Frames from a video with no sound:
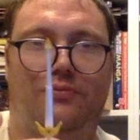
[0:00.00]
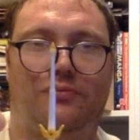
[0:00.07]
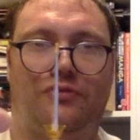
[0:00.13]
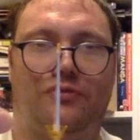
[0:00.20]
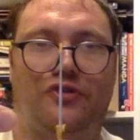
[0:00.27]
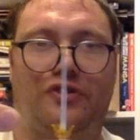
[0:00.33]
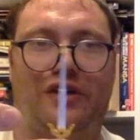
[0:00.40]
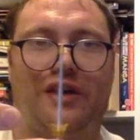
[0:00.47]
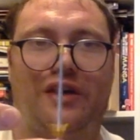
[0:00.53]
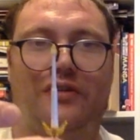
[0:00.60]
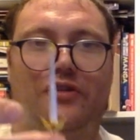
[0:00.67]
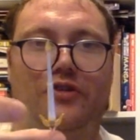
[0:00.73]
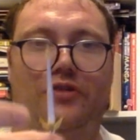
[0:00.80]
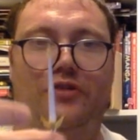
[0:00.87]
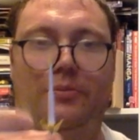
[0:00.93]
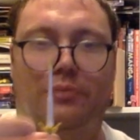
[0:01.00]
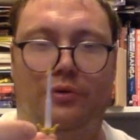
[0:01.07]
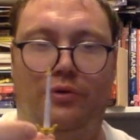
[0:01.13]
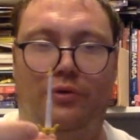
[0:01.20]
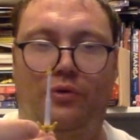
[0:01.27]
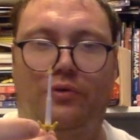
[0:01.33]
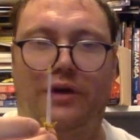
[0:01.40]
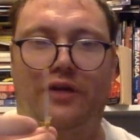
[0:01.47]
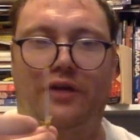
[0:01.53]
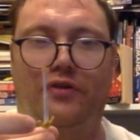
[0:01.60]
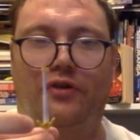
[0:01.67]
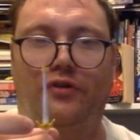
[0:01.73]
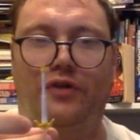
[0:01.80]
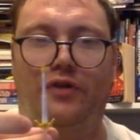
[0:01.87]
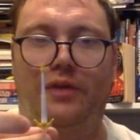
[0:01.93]
So this is the blue
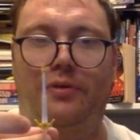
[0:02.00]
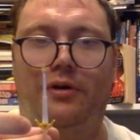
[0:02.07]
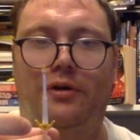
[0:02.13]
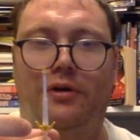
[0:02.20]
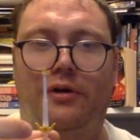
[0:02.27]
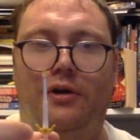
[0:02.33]
Quasar Saber,